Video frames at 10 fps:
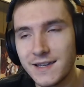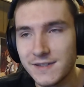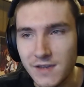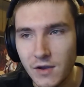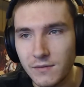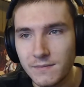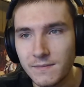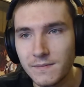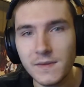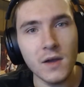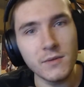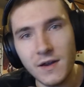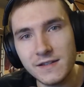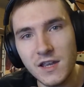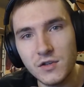So hope you
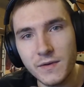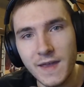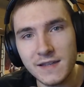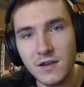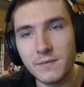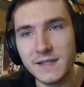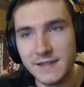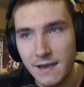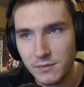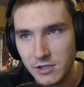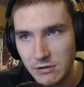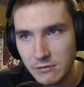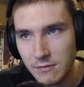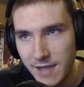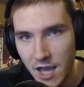guys enjoy that. Hope this helps
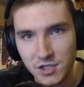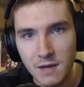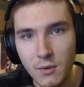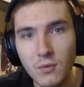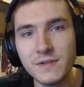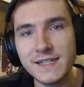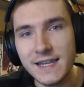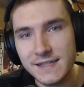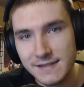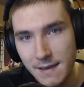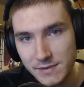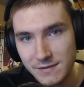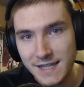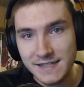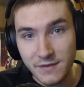you catch up. All 6
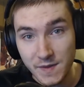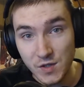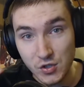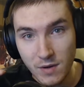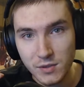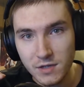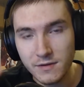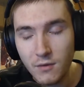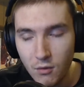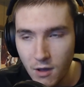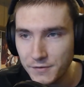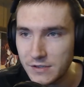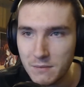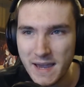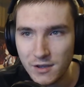episode links are in the description, all
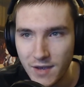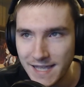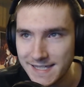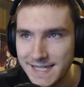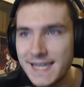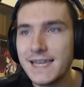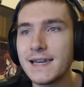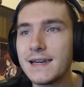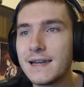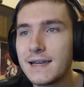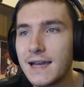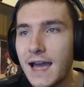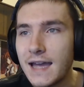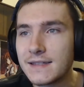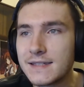hosted on Mega.NZ.
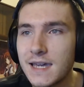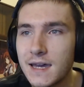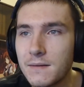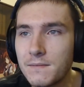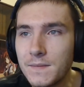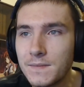And